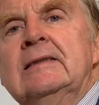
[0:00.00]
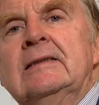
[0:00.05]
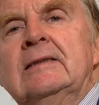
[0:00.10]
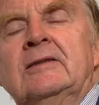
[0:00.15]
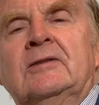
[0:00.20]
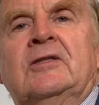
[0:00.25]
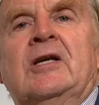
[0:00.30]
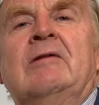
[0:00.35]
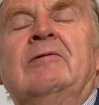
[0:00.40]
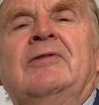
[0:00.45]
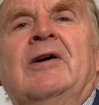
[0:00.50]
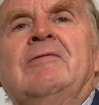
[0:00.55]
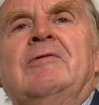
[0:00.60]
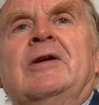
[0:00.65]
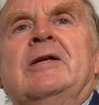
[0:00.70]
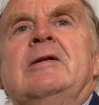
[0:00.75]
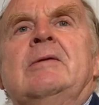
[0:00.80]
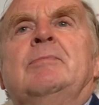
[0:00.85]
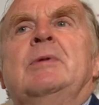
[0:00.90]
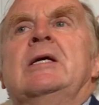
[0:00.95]

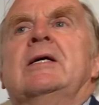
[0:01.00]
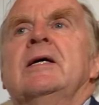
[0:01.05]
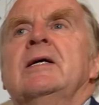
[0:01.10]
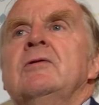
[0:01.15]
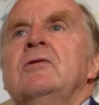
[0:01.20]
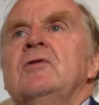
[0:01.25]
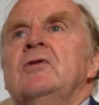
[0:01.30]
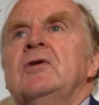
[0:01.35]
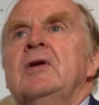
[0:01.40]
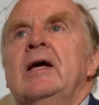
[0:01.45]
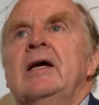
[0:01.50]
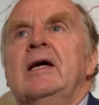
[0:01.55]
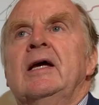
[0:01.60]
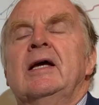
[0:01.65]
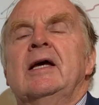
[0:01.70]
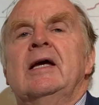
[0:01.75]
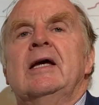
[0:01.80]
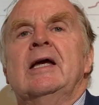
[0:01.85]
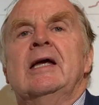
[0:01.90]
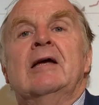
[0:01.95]
self-evident because
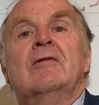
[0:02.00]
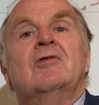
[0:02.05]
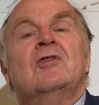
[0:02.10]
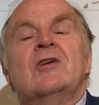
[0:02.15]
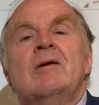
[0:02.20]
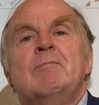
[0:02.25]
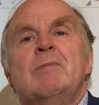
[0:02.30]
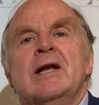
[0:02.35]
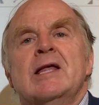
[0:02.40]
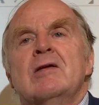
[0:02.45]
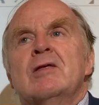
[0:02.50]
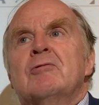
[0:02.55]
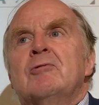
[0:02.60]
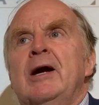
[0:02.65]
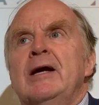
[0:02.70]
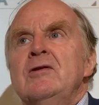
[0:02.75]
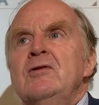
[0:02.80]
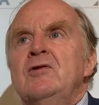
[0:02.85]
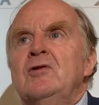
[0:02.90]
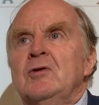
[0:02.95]
if somebody
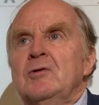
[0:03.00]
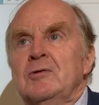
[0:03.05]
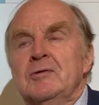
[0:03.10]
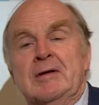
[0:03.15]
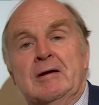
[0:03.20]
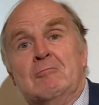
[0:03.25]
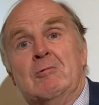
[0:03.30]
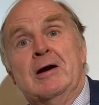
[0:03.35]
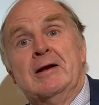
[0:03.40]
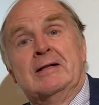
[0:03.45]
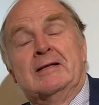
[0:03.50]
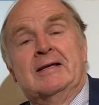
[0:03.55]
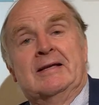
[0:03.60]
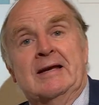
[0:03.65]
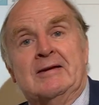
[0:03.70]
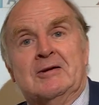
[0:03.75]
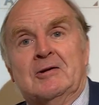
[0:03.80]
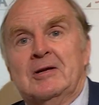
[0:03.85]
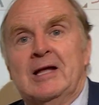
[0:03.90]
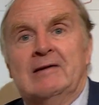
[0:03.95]
threatens you and they want to
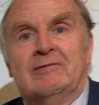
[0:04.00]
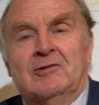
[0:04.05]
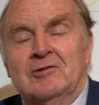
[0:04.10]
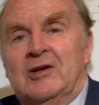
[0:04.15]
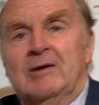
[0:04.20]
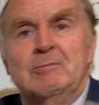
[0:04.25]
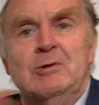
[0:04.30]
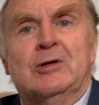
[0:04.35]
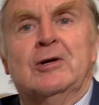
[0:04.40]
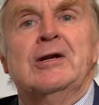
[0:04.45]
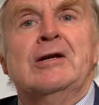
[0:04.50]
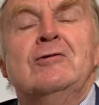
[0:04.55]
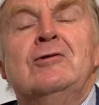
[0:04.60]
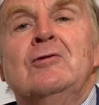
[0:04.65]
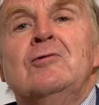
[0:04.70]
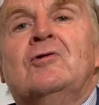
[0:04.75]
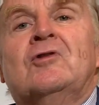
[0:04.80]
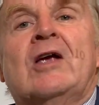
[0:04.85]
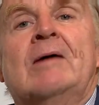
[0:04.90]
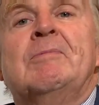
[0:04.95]
take your life or something, you're going to
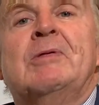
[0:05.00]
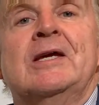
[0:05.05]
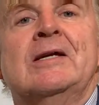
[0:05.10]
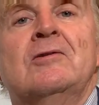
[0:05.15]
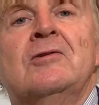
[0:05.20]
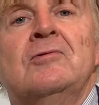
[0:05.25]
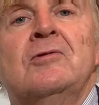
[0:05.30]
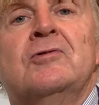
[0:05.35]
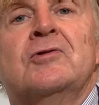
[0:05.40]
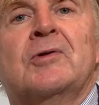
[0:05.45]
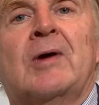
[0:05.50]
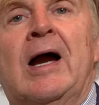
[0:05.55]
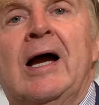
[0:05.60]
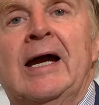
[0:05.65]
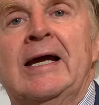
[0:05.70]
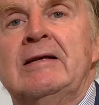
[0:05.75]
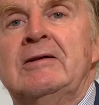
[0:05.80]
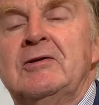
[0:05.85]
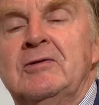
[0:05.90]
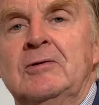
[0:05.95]
do something to
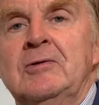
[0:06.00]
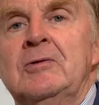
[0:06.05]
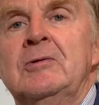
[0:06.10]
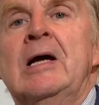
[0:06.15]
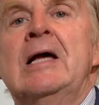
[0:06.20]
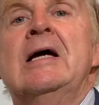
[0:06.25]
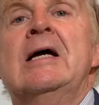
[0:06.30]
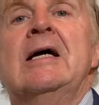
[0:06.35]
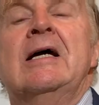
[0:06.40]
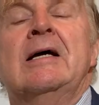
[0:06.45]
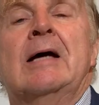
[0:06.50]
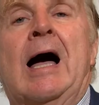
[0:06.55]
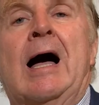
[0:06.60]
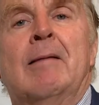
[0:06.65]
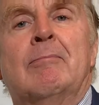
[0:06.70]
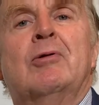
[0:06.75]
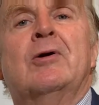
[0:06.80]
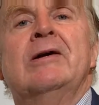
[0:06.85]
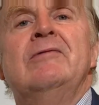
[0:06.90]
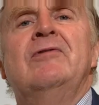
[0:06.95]
try to
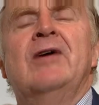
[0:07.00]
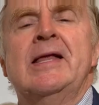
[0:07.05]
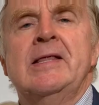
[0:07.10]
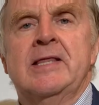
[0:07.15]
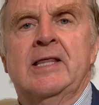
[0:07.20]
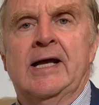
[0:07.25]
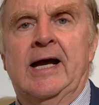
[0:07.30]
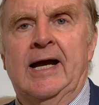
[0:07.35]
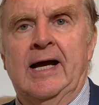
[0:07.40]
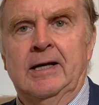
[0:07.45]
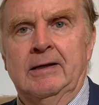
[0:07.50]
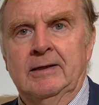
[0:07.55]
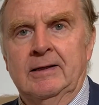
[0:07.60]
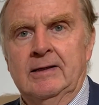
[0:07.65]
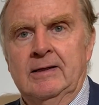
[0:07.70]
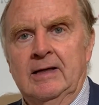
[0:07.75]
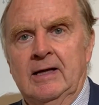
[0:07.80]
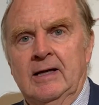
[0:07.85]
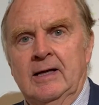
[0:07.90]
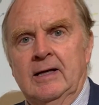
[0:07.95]
prevent that.
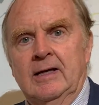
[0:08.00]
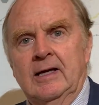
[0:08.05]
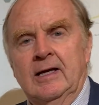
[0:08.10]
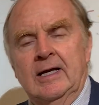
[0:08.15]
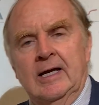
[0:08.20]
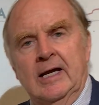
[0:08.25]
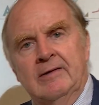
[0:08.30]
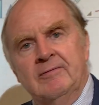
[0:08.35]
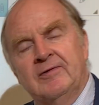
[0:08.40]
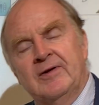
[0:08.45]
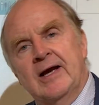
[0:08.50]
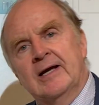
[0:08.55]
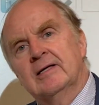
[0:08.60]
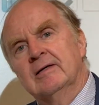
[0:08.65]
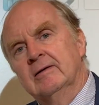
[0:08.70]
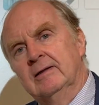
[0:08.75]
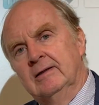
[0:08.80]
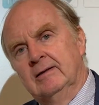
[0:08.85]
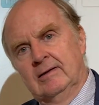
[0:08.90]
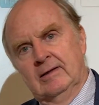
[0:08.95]
In
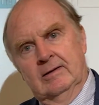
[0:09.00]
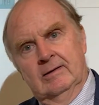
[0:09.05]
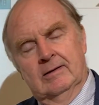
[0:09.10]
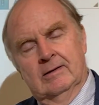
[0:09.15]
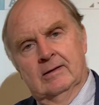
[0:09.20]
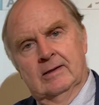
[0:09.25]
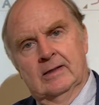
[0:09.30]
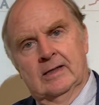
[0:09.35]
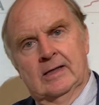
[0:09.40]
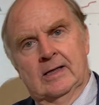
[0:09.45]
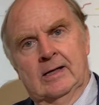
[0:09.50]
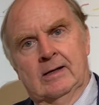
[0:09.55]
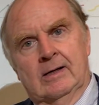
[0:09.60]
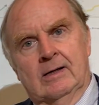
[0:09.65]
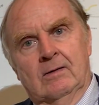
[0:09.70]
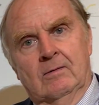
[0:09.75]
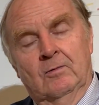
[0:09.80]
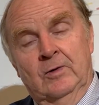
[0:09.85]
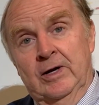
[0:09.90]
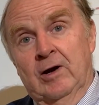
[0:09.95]
fact,
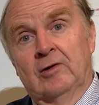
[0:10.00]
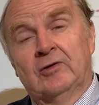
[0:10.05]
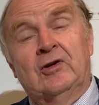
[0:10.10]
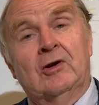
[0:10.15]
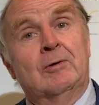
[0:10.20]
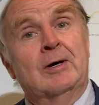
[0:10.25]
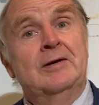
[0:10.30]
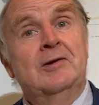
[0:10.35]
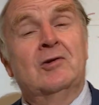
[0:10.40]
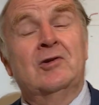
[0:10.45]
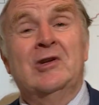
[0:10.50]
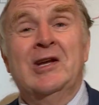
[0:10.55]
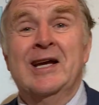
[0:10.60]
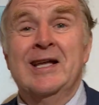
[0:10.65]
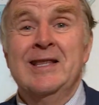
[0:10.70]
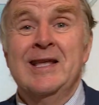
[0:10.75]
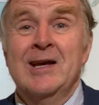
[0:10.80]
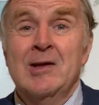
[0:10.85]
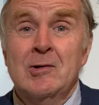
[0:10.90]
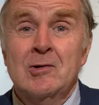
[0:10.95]
we also
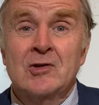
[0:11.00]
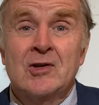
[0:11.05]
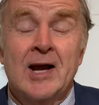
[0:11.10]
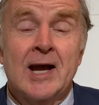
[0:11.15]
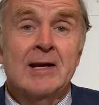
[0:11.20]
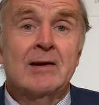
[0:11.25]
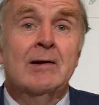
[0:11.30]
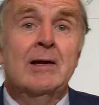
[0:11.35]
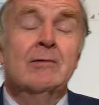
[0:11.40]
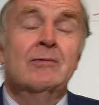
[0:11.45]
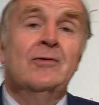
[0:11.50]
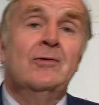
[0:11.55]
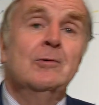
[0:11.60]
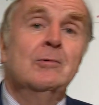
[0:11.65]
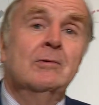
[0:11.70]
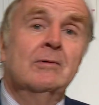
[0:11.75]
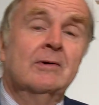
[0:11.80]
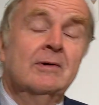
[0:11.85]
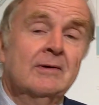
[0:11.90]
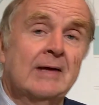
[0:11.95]
understand the other side. If you